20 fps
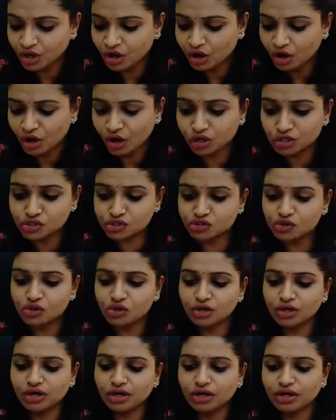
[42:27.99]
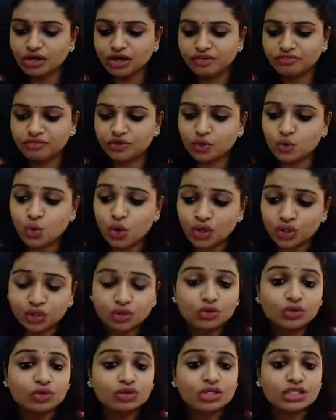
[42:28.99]
Also, if you want
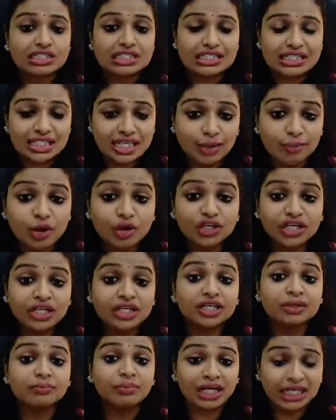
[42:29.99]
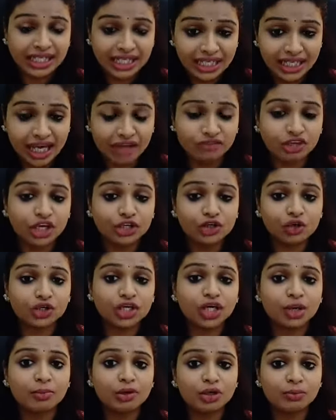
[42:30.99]
to see about malaria, we are
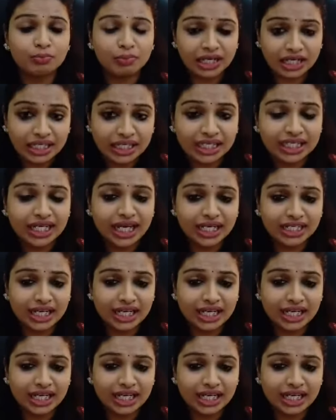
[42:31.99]
talking about malaria.